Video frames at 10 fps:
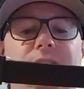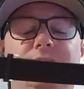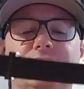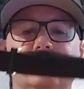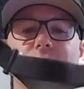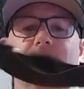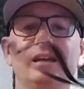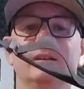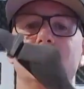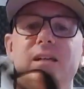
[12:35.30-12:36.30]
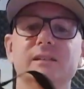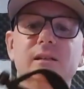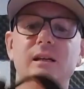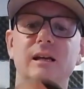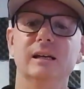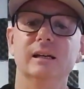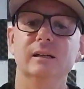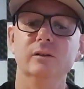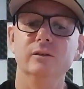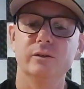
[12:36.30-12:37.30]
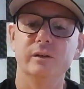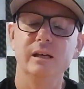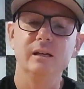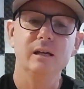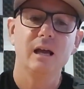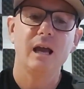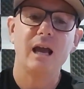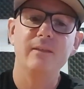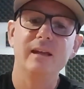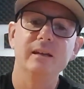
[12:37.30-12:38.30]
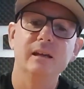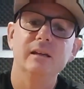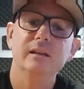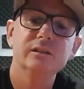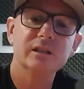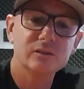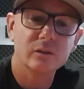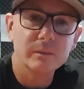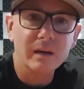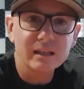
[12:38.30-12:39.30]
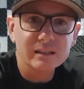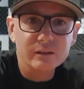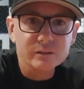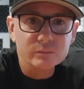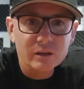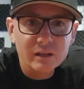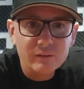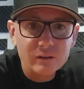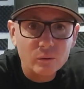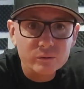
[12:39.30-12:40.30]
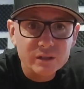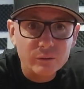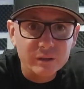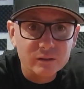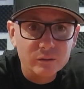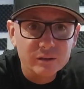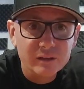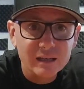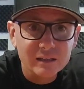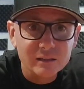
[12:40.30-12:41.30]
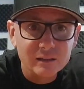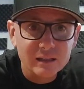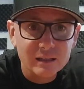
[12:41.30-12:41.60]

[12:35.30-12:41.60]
can just do that, and it makes it looser again. And then just on the back there as well, they've also included that little